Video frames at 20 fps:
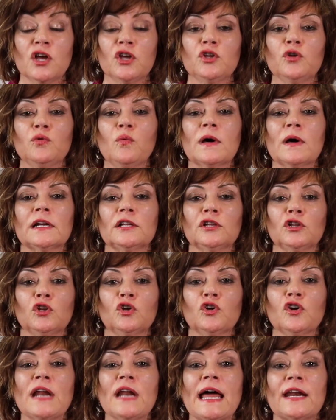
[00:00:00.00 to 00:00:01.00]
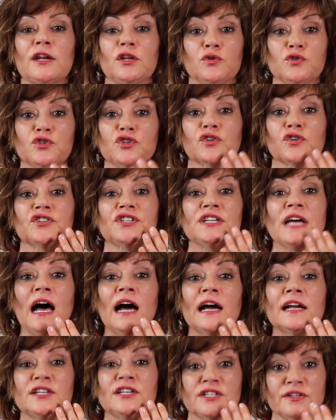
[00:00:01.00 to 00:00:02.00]
you want to learn how to use your
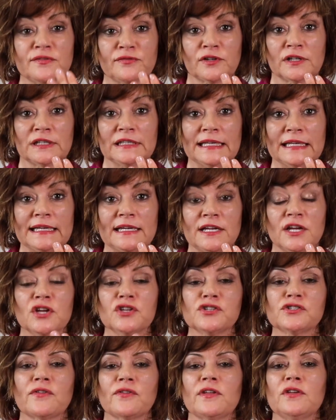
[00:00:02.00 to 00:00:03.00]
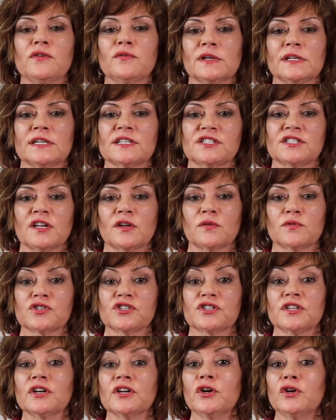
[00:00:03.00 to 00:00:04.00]
tongue differently so that you can distinguish
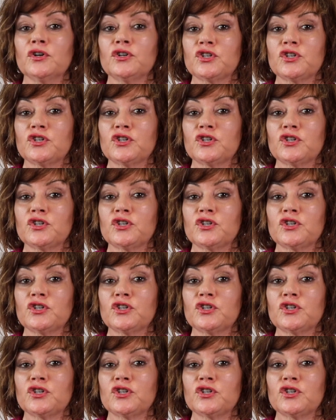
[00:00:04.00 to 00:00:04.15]
the